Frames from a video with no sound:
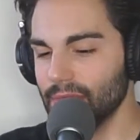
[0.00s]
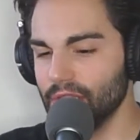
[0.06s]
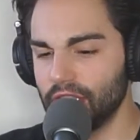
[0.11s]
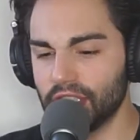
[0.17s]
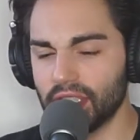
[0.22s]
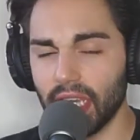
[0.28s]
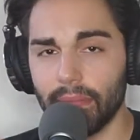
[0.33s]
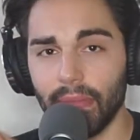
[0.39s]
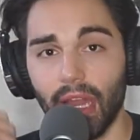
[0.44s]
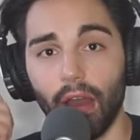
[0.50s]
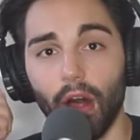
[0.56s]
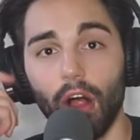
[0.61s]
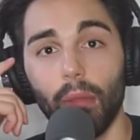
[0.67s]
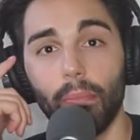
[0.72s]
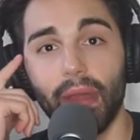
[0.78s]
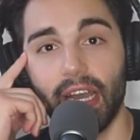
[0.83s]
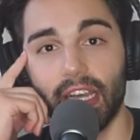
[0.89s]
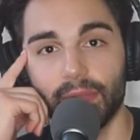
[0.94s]
Just like my
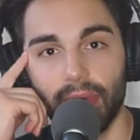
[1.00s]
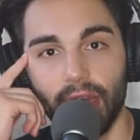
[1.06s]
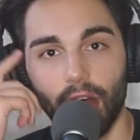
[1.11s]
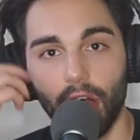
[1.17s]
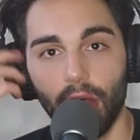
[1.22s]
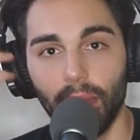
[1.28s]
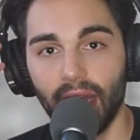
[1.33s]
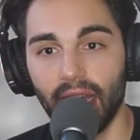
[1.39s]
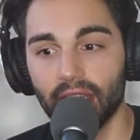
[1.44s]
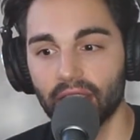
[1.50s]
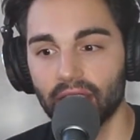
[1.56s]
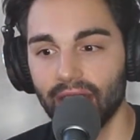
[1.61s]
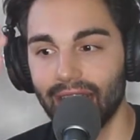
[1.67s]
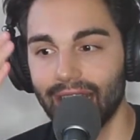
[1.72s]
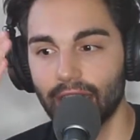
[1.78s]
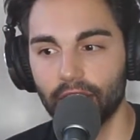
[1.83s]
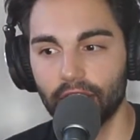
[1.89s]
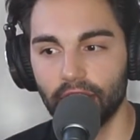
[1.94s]
hall pass. My hall pass
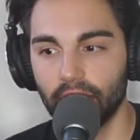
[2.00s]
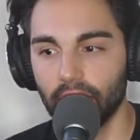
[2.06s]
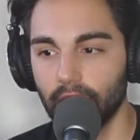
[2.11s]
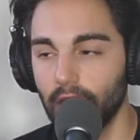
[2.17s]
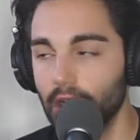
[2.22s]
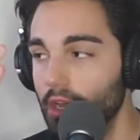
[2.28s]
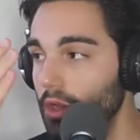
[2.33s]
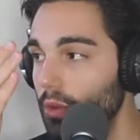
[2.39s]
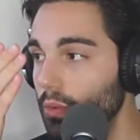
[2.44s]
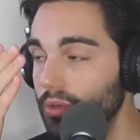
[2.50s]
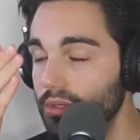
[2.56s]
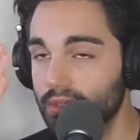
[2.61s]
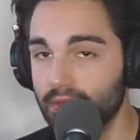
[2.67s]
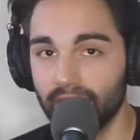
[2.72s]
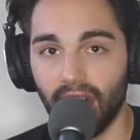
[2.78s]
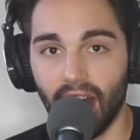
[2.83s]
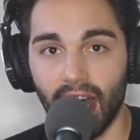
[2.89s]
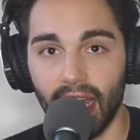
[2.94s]
last year
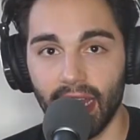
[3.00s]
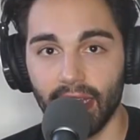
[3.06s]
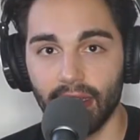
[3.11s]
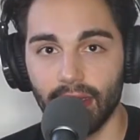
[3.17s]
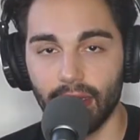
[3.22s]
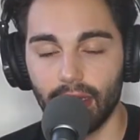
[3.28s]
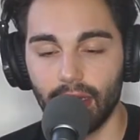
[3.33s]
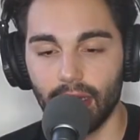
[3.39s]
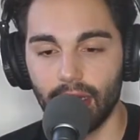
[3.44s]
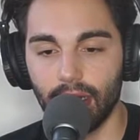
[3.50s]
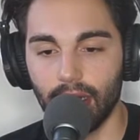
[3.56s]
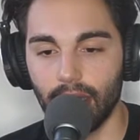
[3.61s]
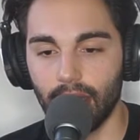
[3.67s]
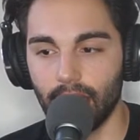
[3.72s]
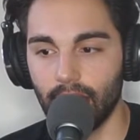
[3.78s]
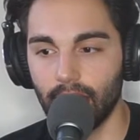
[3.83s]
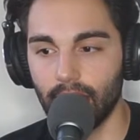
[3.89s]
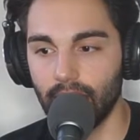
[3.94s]
was fine.
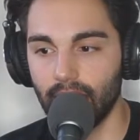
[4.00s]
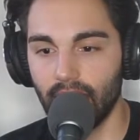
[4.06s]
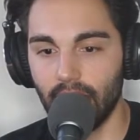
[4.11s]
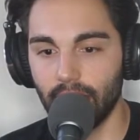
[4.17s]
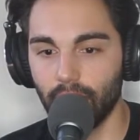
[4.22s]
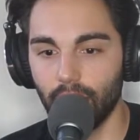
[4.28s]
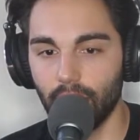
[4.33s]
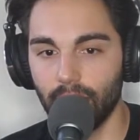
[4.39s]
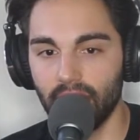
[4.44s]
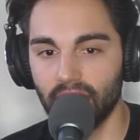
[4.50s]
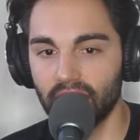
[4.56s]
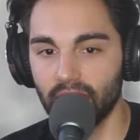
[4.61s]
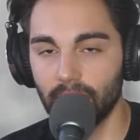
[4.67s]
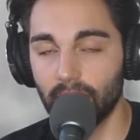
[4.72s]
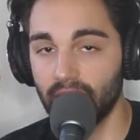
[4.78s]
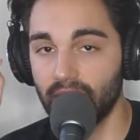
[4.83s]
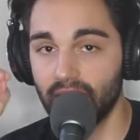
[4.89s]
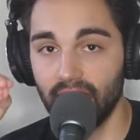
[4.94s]
Never went
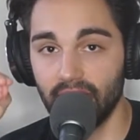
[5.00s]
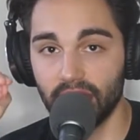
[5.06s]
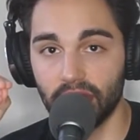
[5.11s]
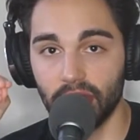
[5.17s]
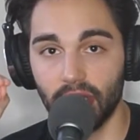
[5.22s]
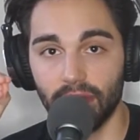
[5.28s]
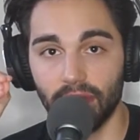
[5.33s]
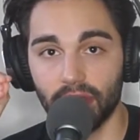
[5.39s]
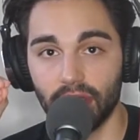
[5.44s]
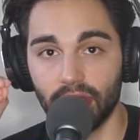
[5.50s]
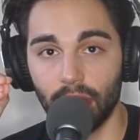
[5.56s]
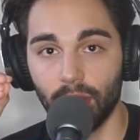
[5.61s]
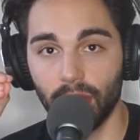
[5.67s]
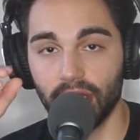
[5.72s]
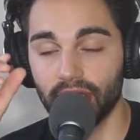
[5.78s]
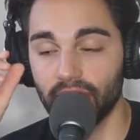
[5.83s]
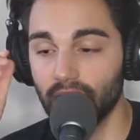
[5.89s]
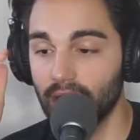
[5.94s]
missing. But this year, for
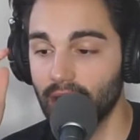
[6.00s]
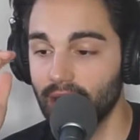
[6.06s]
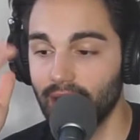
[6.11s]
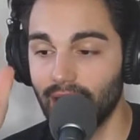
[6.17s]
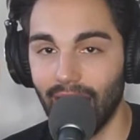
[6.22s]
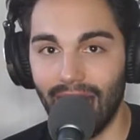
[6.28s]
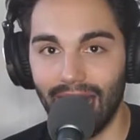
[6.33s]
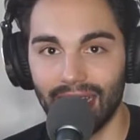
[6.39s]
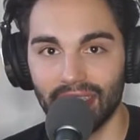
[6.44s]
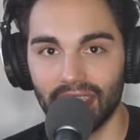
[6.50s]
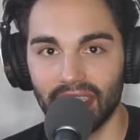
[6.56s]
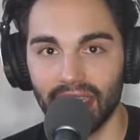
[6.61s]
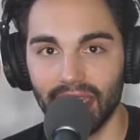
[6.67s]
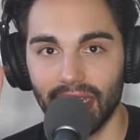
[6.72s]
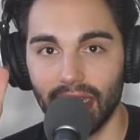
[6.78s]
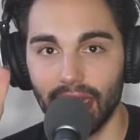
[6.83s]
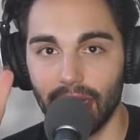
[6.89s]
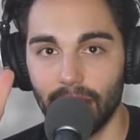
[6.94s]
some reason,
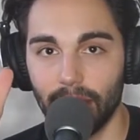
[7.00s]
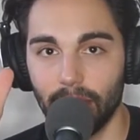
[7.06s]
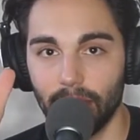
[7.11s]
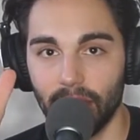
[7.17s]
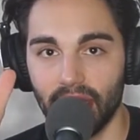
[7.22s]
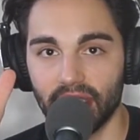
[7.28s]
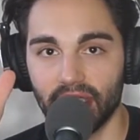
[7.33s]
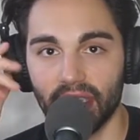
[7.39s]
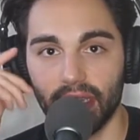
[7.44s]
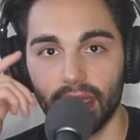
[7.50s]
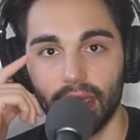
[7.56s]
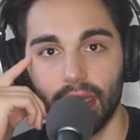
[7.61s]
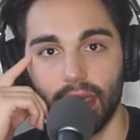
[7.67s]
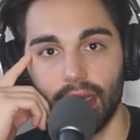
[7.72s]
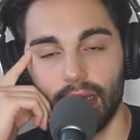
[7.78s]
constantly missing.